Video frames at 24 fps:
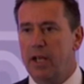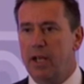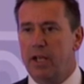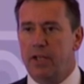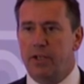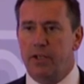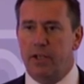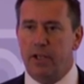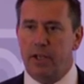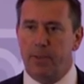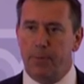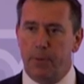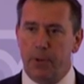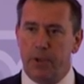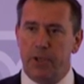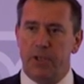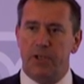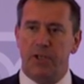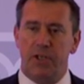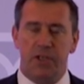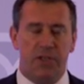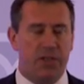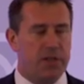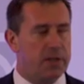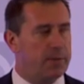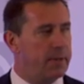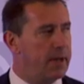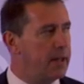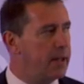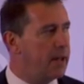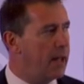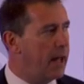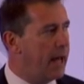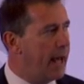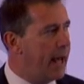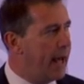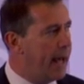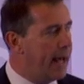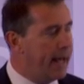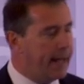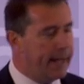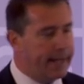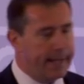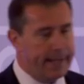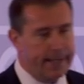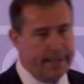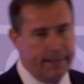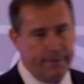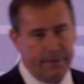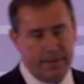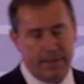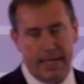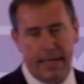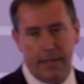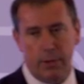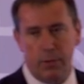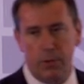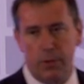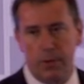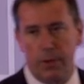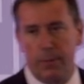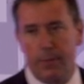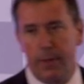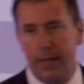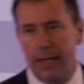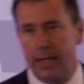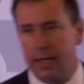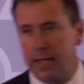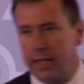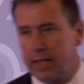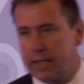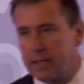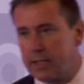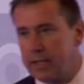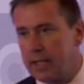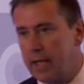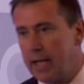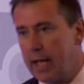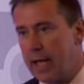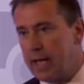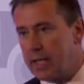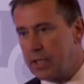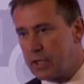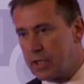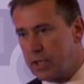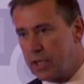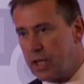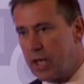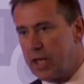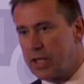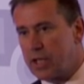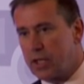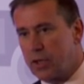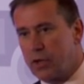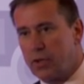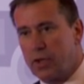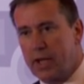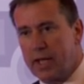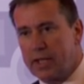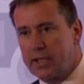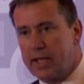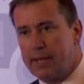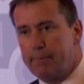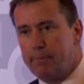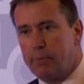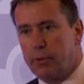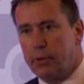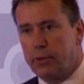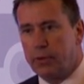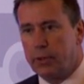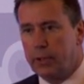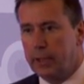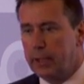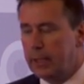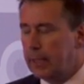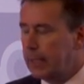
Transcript: So you put a system in there, and if I take orthopaedics as a good example,